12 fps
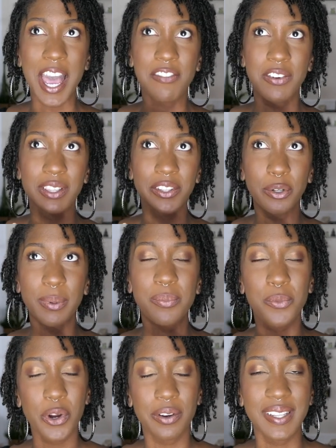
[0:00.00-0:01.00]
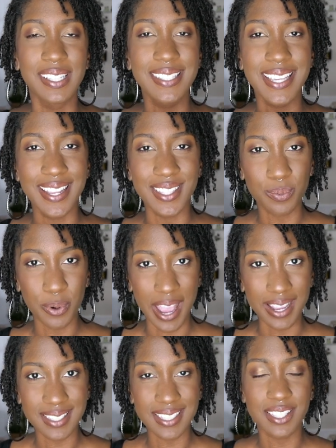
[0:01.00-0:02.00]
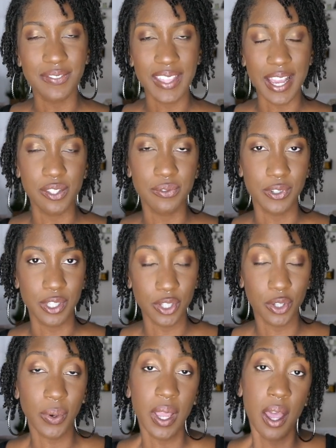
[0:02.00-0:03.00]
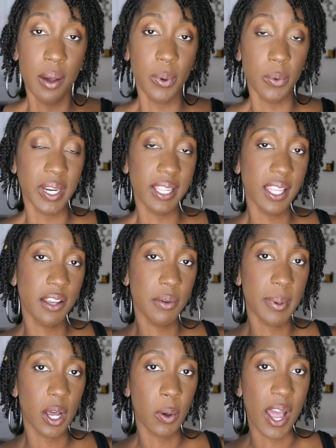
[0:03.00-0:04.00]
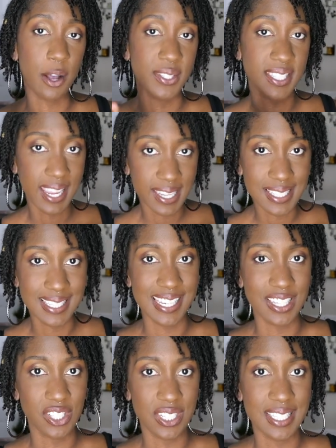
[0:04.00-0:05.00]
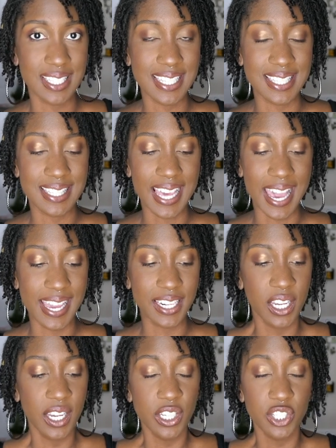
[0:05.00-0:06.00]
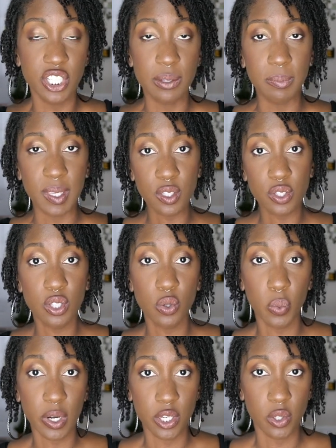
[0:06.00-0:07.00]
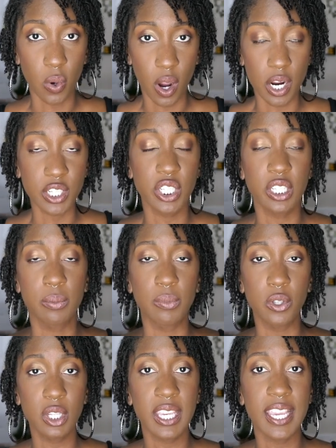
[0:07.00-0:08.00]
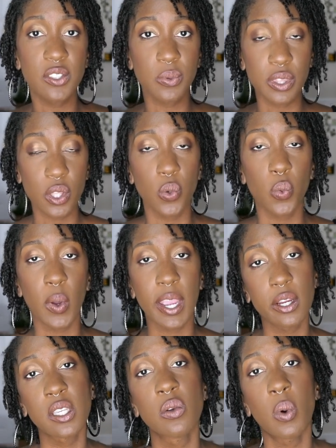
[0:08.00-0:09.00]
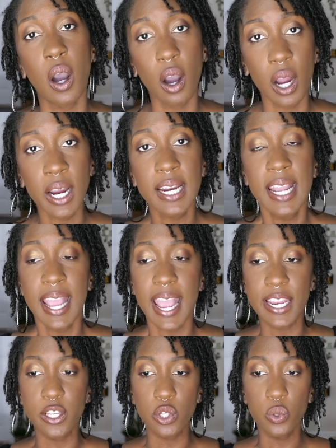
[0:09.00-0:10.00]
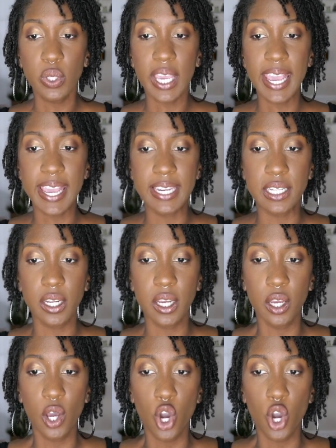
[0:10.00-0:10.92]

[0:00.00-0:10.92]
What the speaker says: have a little bit more of an intense practice if that's for you. But what I love about how Sandy teaches is that she meets you where you are, she communicates with you where you are, and you can